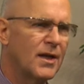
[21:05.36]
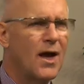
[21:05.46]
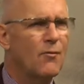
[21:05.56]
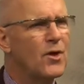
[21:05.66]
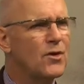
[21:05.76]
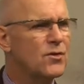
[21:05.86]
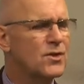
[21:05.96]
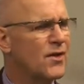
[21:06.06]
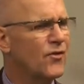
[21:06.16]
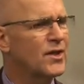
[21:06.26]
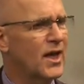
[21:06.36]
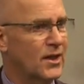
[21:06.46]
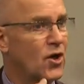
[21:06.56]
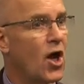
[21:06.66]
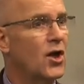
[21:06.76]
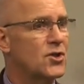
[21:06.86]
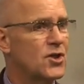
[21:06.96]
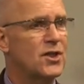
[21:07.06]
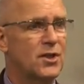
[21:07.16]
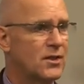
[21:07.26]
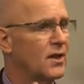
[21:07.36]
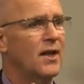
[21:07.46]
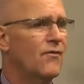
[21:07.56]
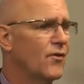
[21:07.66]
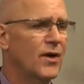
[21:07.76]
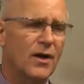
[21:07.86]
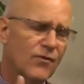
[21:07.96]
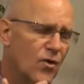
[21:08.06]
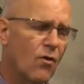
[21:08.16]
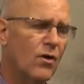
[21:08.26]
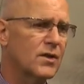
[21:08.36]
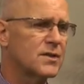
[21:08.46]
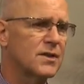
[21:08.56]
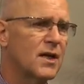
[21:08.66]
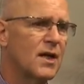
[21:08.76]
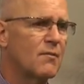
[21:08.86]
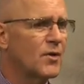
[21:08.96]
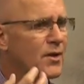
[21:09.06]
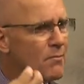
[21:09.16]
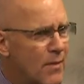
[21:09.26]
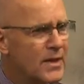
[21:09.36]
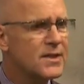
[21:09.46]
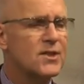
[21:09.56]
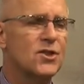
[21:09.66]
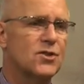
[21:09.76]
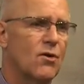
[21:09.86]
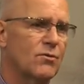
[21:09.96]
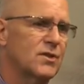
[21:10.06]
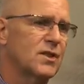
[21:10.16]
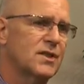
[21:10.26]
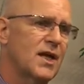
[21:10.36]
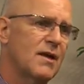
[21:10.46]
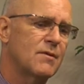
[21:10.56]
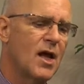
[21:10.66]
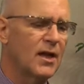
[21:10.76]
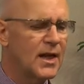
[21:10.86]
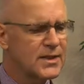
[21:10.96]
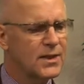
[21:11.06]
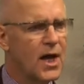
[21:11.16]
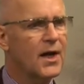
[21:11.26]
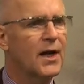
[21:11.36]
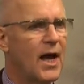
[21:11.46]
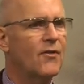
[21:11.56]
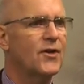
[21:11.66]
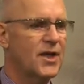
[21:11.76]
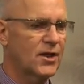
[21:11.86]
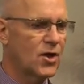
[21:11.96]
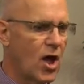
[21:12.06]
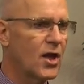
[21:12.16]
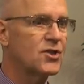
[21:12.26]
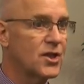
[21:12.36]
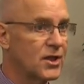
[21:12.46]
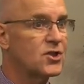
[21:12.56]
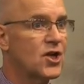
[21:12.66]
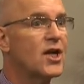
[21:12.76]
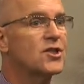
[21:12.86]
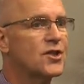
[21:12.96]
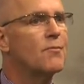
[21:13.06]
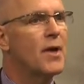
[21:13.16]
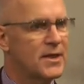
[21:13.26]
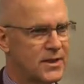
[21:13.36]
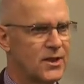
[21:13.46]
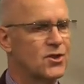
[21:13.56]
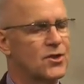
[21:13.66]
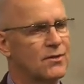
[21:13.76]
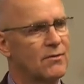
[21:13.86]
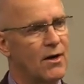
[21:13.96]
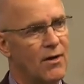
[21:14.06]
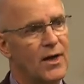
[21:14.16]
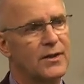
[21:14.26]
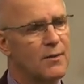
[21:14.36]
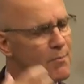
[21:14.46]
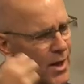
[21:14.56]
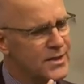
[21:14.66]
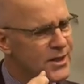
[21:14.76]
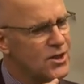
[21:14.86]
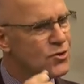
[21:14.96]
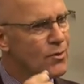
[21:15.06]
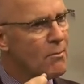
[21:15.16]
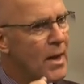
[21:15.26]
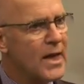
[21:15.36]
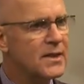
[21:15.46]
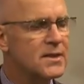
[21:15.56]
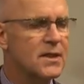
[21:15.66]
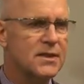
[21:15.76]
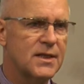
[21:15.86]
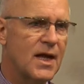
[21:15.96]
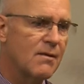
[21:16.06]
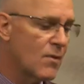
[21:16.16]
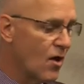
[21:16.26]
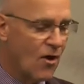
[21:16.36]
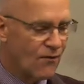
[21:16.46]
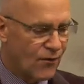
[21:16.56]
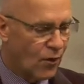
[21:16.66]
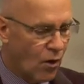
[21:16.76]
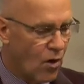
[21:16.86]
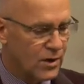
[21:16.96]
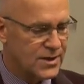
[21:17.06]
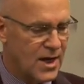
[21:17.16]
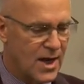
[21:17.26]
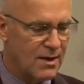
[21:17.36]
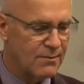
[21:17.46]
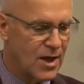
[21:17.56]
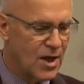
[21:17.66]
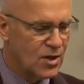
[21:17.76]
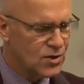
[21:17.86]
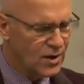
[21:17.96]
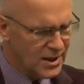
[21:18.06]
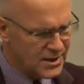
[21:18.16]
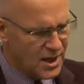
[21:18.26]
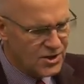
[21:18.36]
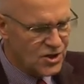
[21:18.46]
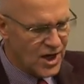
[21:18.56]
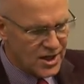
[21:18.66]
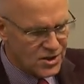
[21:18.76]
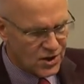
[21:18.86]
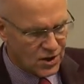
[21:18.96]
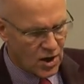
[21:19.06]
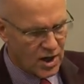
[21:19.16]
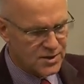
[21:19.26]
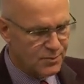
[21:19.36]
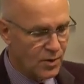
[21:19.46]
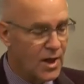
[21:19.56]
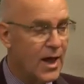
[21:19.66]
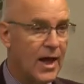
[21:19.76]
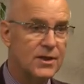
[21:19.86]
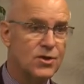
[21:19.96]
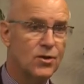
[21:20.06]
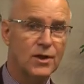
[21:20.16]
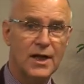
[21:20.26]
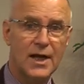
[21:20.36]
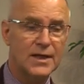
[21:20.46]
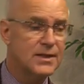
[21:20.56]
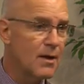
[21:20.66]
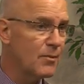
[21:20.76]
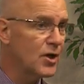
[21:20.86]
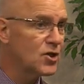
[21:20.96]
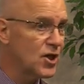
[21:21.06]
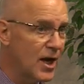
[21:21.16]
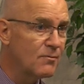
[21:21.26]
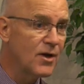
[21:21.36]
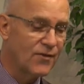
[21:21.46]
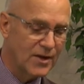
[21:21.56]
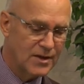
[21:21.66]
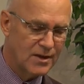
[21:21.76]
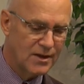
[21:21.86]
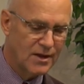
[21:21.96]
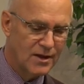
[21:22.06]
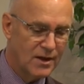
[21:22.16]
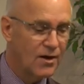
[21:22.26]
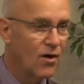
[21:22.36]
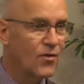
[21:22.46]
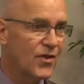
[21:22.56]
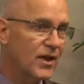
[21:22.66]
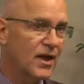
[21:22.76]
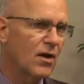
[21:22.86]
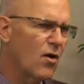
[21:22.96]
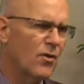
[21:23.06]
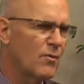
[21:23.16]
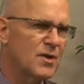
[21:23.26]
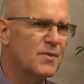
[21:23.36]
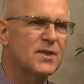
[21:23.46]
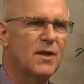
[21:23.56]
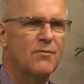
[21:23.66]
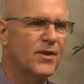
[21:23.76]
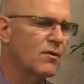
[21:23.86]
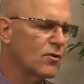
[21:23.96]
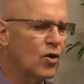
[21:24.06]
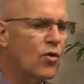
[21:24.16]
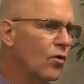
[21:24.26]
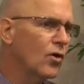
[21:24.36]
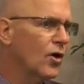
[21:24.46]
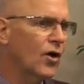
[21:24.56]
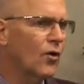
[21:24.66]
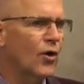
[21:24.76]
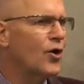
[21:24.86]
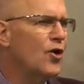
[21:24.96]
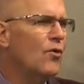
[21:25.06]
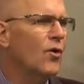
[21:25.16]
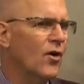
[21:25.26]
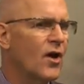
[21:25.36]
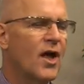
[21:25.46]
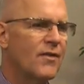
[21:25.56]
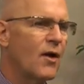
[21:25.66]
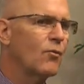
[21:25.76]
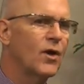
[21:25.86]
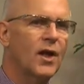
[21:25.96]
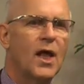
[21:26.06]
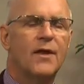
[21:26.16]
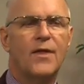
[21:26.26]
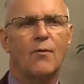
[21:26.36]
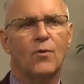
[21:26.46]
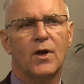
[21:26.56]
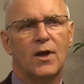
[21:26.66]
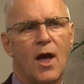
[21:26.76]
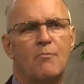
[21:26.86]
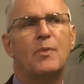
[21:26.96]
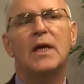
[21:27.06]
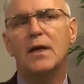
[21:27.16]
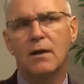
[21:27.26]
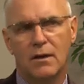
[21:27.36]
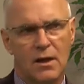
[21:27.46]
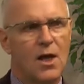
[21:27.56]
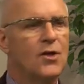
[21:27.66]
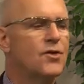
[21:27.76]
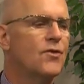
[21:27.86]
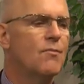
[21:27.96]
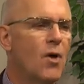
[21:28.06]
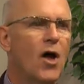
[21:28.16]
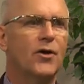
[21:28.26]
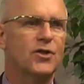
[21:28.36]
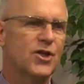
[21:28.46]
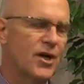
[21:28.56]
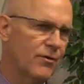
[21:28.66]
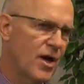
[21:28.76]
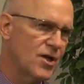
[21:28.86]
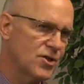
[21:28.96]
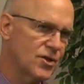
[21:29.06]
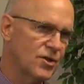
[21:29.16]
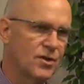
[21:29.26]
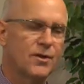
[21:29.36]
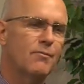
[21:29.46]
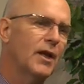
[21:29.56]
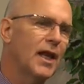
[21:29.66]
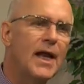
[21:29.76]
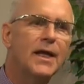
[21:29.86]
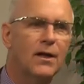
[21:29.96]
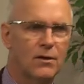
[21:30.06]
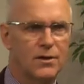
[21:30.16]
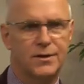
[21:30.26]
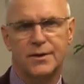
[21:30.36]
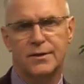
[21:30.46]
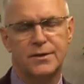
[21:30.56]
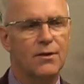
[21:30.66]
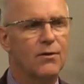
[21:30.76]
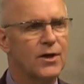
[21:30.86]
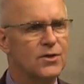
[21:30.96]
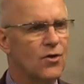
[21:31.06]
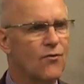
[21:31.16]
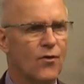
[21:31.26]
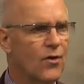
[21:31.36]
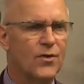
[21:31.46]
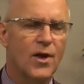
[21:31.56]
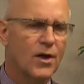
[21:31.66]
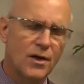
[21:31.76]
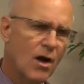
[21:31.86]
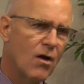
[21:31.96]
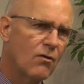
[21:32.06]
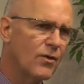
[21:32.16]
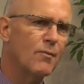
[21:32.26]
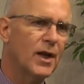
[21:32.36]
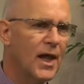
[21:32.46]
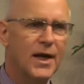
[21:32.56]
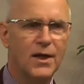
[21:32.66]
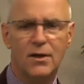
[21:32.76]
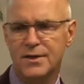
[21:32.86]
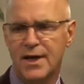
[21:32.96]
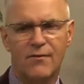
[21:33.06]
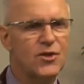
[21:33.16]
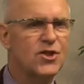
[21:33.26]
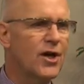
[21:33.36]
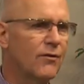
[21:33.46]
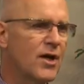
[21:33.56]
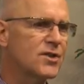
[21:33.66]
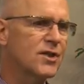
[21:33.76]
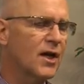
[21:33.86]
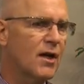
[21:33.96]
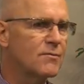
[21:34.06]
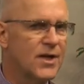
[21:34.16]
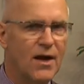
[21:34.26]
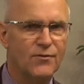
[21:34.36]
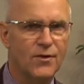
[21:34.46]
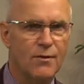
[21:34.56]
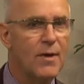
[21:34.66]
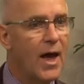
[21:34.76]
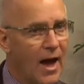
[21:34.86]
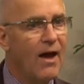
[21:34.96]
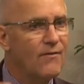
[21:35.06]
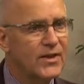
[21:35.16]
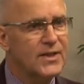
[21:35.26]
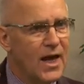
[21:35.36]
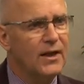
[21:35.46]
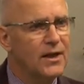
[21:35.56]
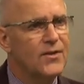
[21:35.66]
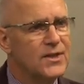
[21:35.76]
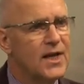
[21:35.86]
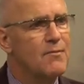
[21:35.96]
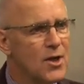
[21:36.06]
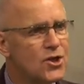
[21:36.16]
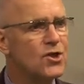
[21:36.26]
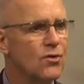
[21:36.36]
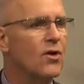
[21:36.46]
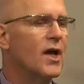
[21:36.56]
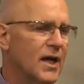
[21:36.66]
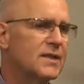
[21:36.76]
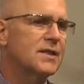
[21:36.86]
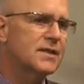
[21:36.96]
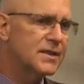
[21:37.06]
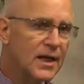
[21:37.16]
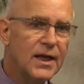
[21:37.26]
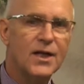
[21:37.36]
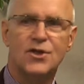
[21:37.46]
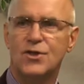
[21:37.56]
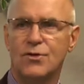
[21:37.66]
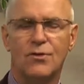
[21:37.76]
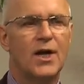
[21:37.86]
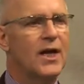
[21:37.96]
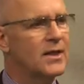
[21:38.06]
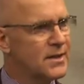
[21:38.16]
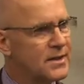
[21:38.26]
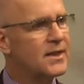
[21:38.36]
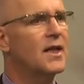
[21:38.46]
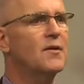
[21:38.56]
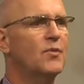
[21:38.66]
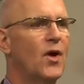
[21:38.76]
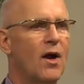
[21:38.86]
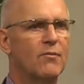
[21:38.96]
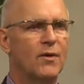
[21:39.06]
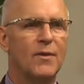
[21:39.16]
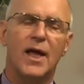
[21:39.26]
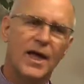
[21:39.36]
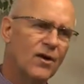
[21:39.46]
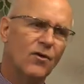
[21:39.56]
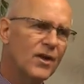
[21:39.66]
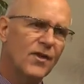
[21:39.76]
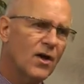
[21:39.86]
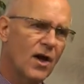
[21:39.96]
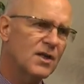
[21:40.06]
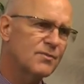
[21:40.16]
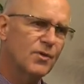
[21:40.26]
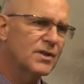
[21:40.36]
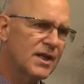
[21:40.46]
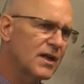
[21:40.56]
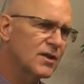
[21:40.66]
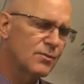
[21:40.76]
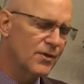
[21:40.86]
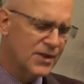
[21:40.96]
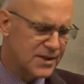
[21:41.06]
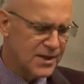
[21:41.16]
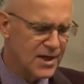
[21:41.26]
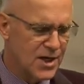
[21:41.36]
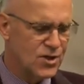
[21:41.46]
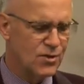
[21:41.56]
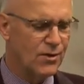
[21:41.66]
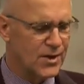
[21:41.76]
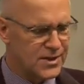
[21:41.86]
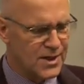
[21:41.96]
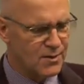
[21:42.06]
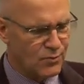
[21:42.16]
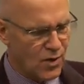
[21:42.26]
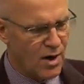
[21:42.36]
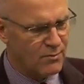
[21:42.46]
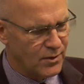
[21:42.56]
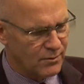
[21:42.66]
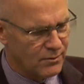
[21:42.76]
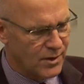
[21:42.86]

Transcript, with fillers: Now we use different technology to deliver it, of course, but the message is always the same. Let's not allow the technology to change the message. All right? The message remains the same for all time. So let's not change the gospel, and certainly let's not be ashamed of it. You know, thinking, oh, there must be something cooler or newer that will appeal to the modern generation, to the millennials and so on and so forth. No, the millennials and every generation that comes after them have exactly the same issue. It's a sin issue, it's a sin problem, and only the gospel deals with the sin issue and the sin problem.